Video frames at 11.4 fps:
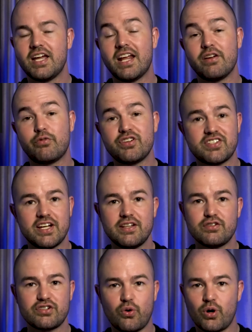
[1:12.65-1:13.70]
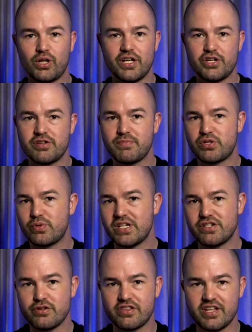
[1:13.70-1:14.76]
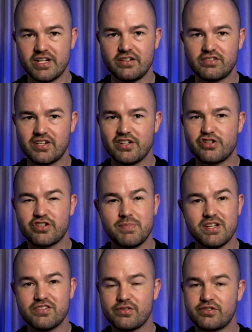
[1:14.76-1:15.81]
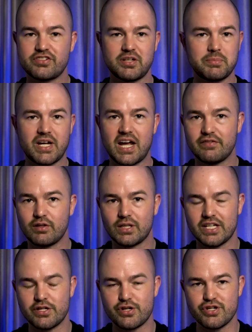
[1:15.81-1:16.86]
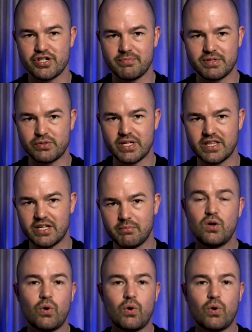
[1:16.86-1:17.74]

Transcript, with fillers: And if we say there's a correlation between two things, it just means there's some kind of a relationship between them.